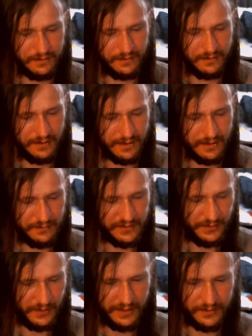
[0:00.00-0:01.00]
Like, I'm
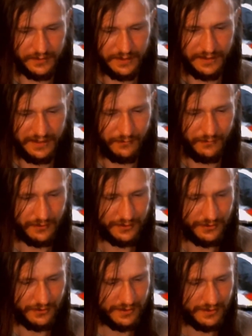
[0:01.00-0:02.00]
surprised we don't have more
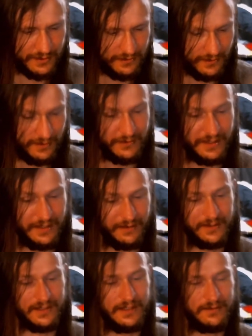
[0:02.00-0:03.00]
swords. Well,
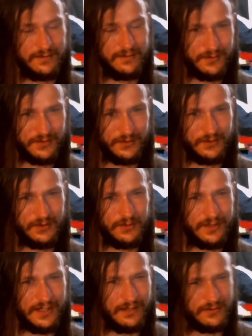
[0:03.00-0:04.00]
we did have some swords,
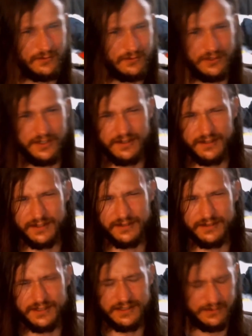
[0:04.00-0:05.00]
but that was more your
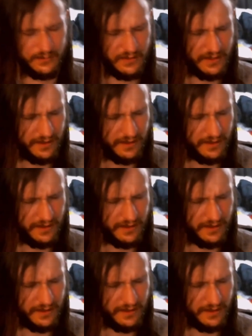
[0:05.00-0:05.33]
energy to me.